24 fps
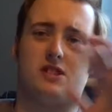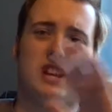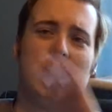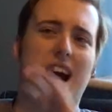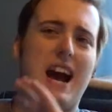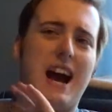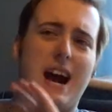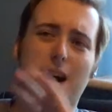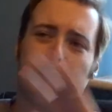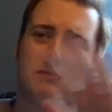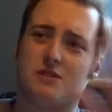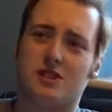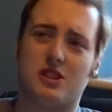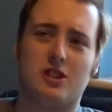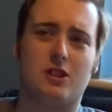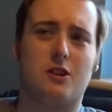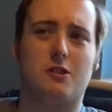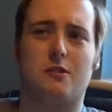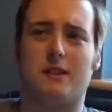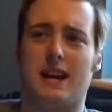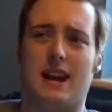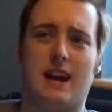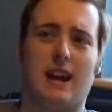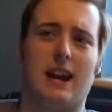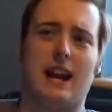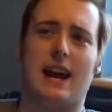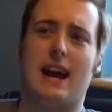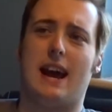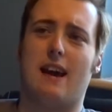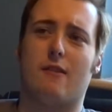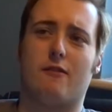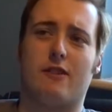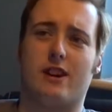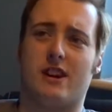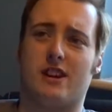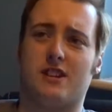was absolutely
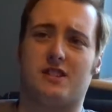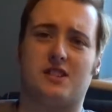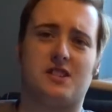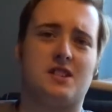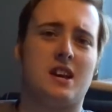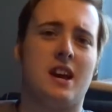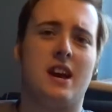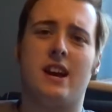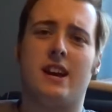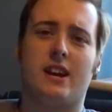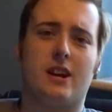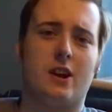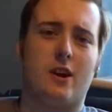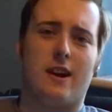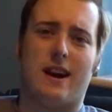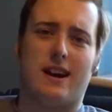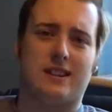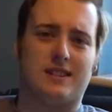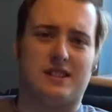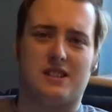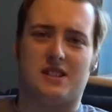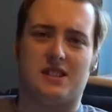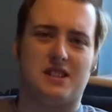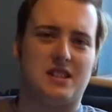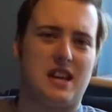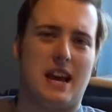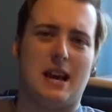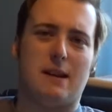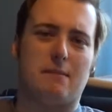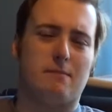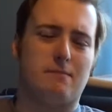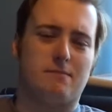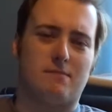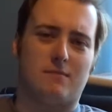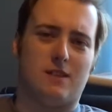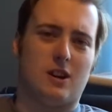hilarious. You know, it had the
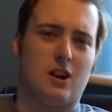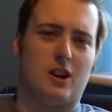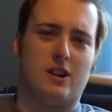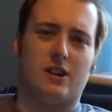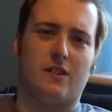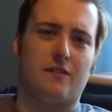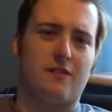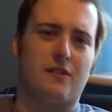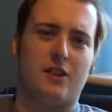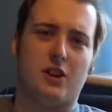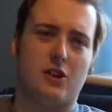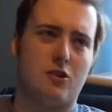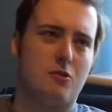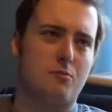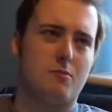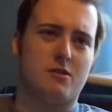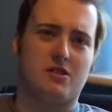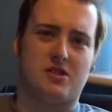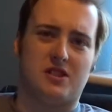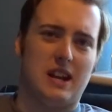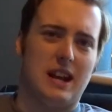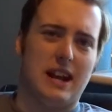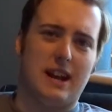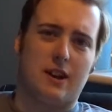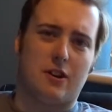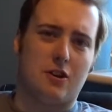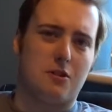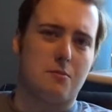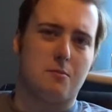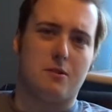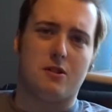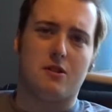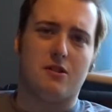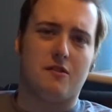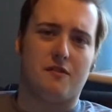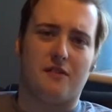same kind of humour as the Lego
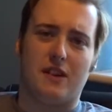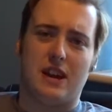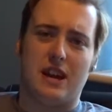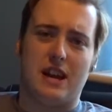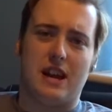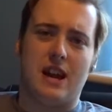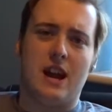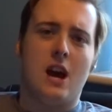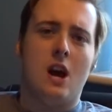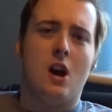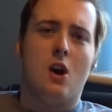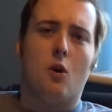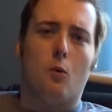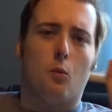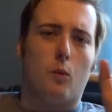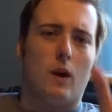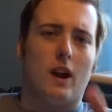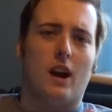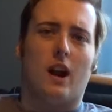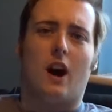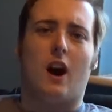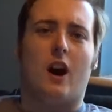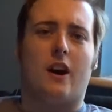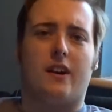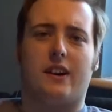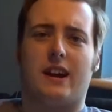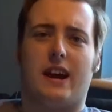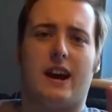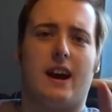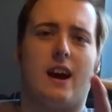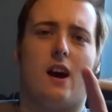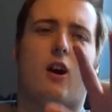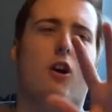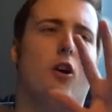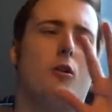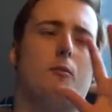movie. Will
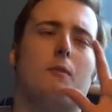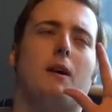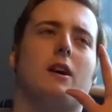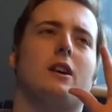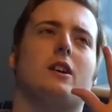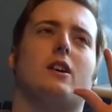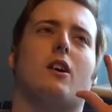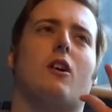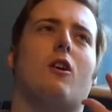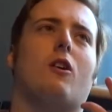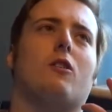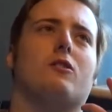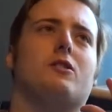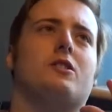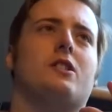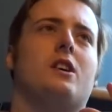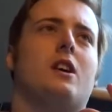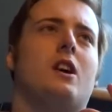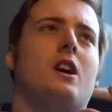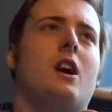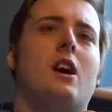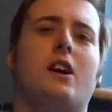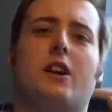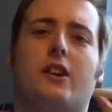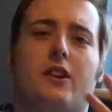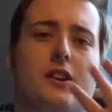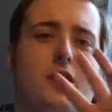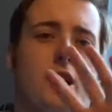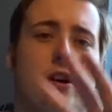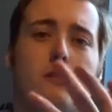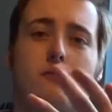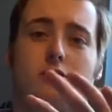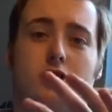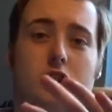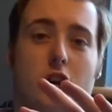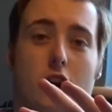Arnett, oh my god.
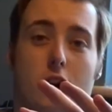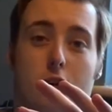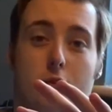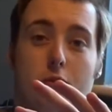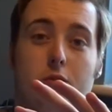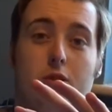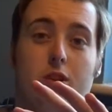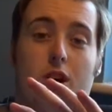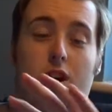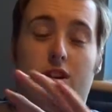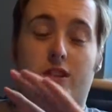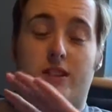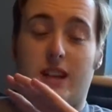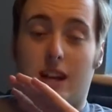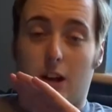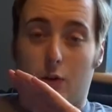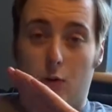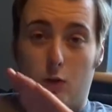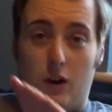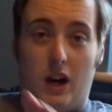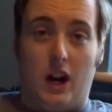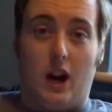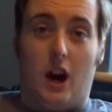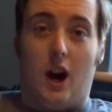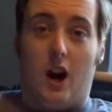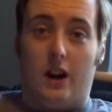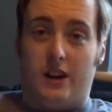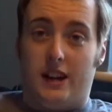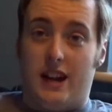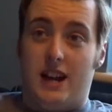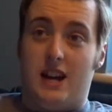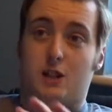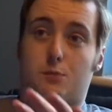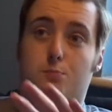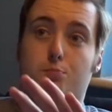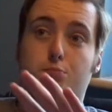No joke, I think Will
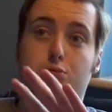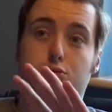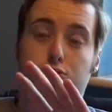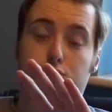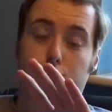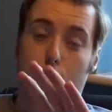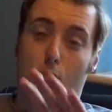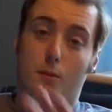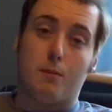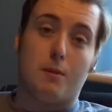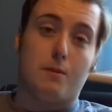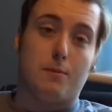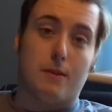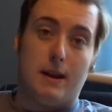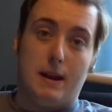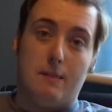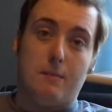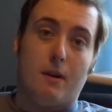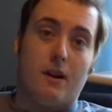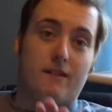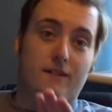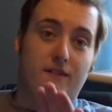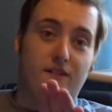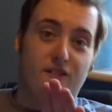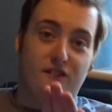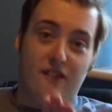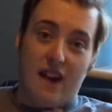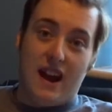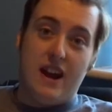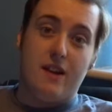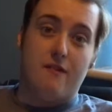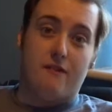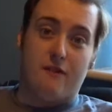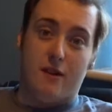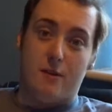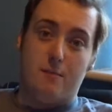Arnett is probably my
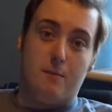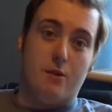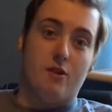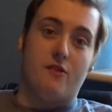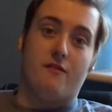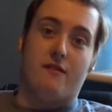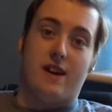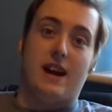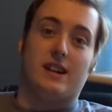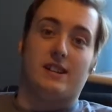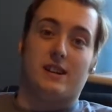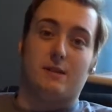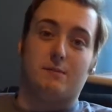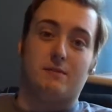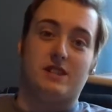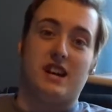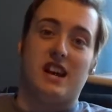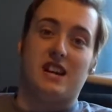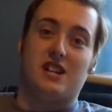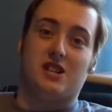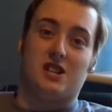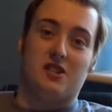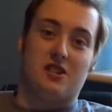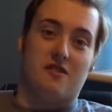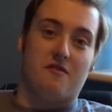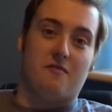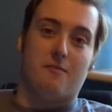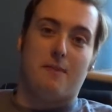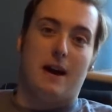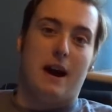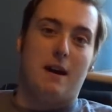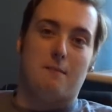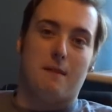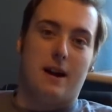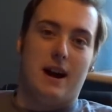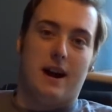favourite movie adaptation of
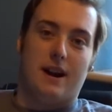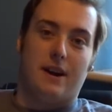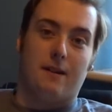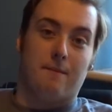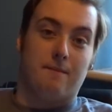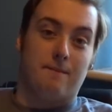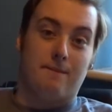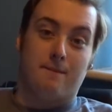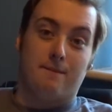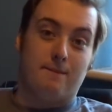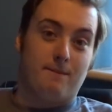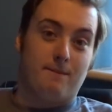Batman.